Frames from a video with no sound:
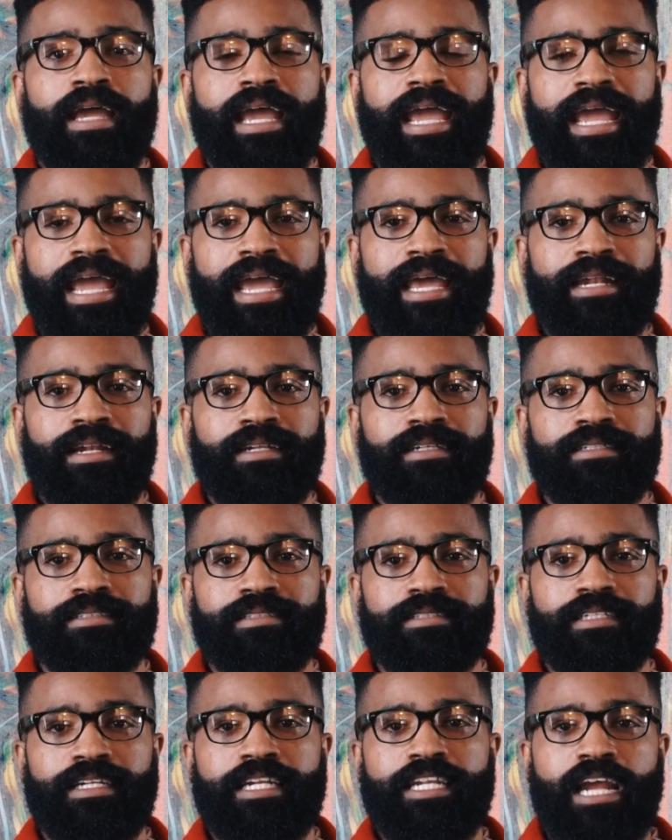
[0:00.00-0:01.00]
And
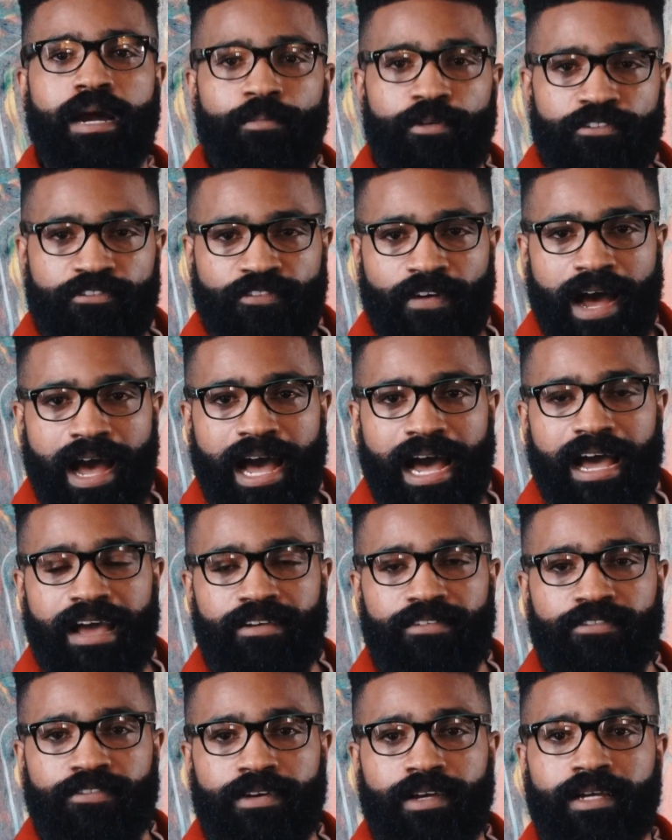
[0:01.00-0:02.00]
number
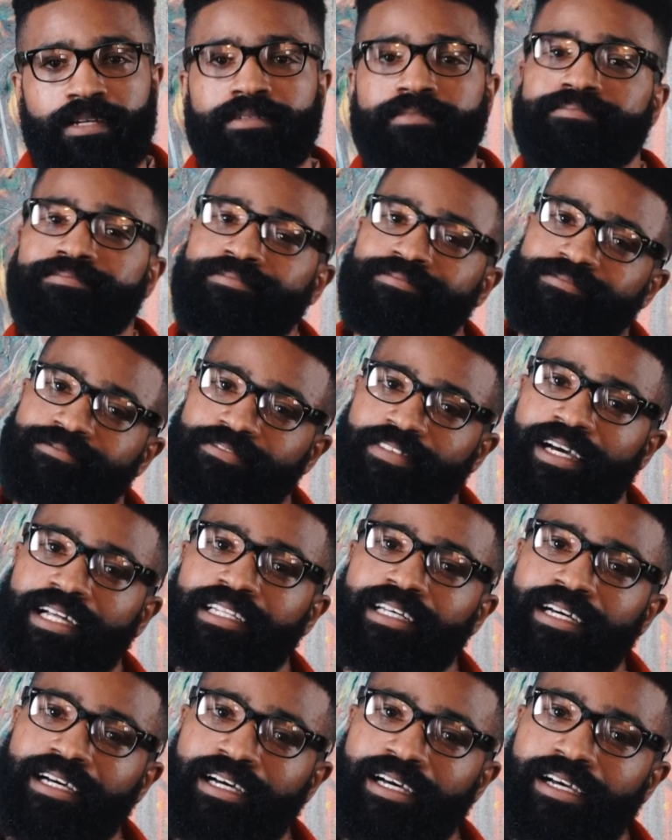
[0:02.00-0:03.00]
5,
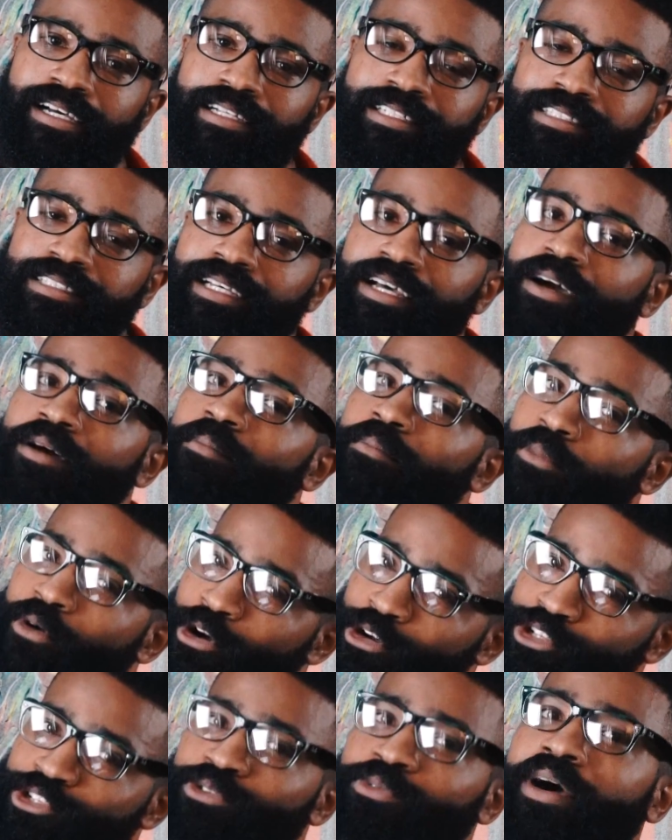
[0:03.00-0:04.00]
fellas,
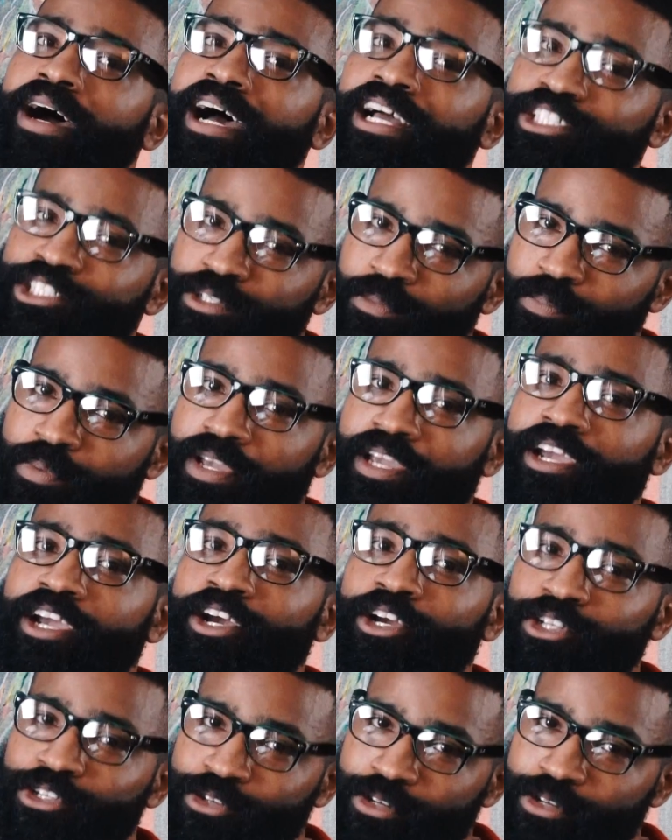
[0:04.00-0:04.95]
moisturize your beard.